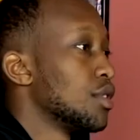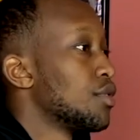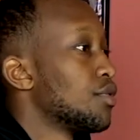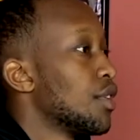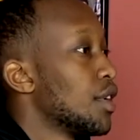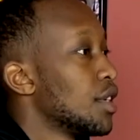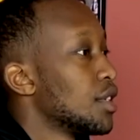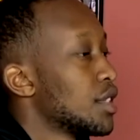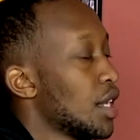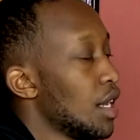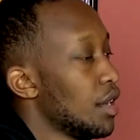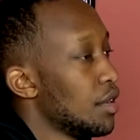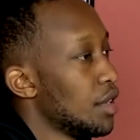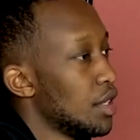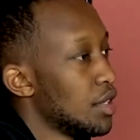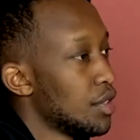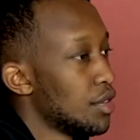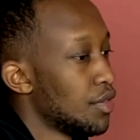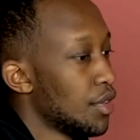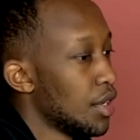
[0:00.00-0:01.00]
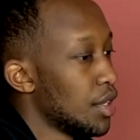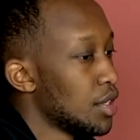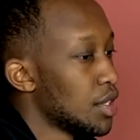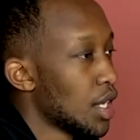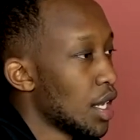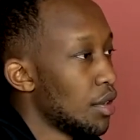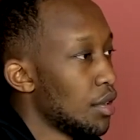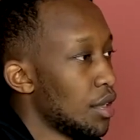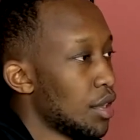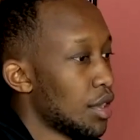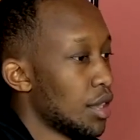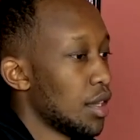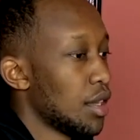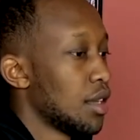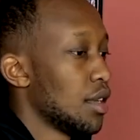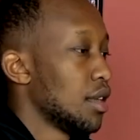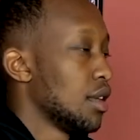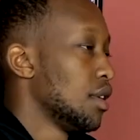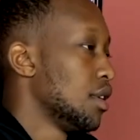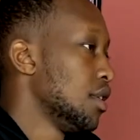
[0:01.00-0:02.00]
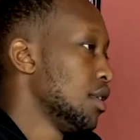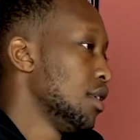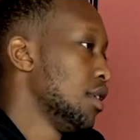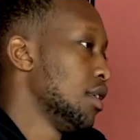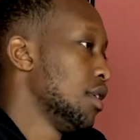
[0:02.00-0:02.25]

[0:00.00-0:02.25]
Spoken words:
So it's very scary. It's a very scary thing.